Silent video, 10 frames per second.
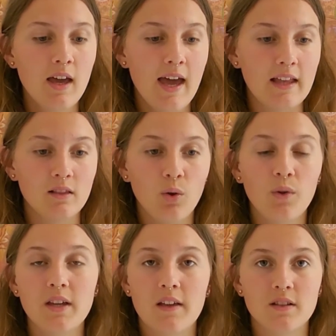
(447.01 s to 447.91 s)
and all
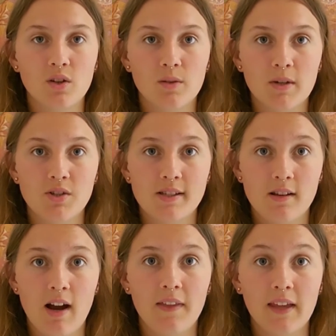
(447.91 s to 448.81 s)
the other documentaries that
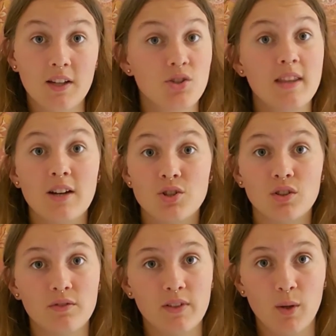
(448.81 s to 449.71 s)
are out there, that
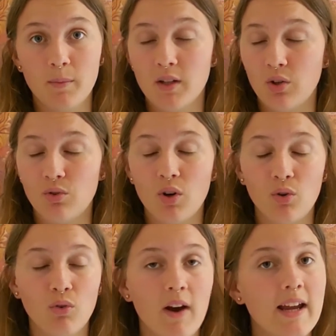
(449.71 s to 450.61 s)
sugar film and a
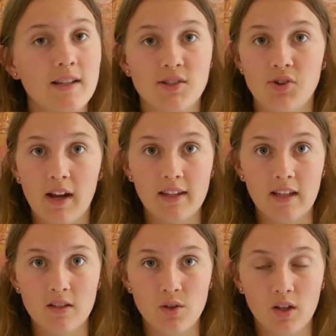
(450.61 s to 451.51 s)
great
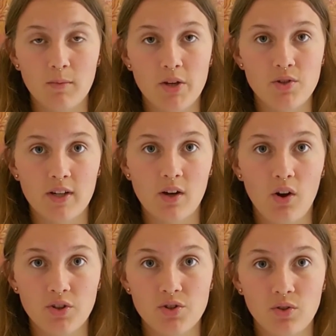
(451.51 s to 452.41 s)
Australian documentary
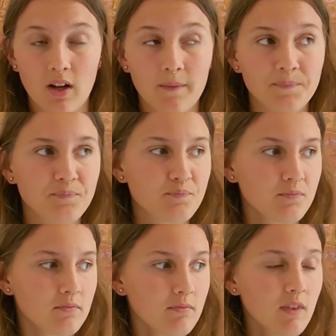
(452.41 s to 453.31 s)
on sugar.
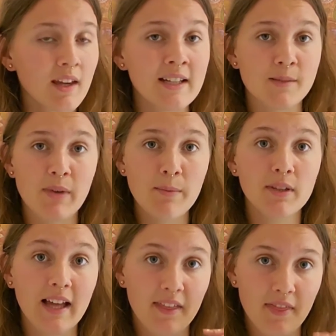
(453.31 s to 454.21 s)
It is people
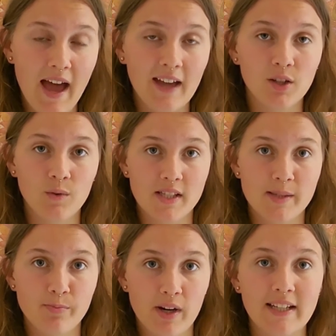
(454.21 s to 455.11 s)
like that who are
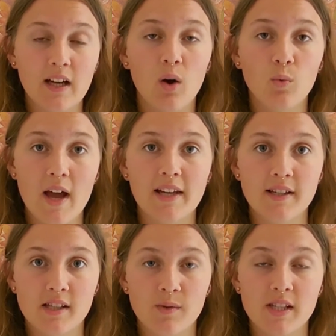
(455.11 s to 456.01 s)
spreading
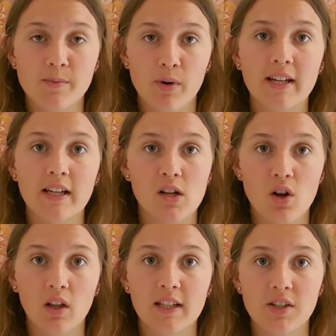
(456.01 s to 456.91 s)
awareness, who are spreading
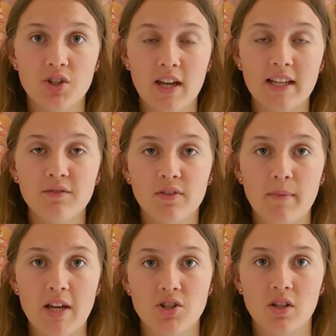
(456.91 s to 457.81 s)
knowledge and
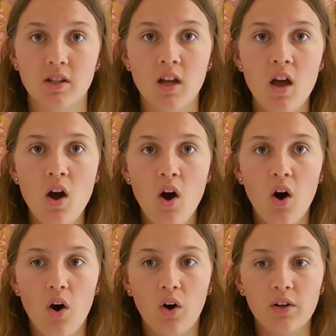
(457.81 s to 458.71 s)
information
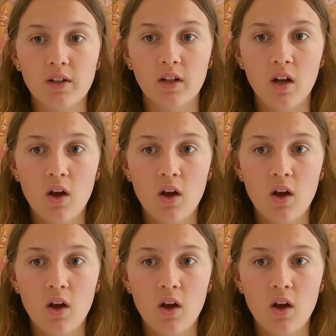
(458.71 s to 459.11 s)
on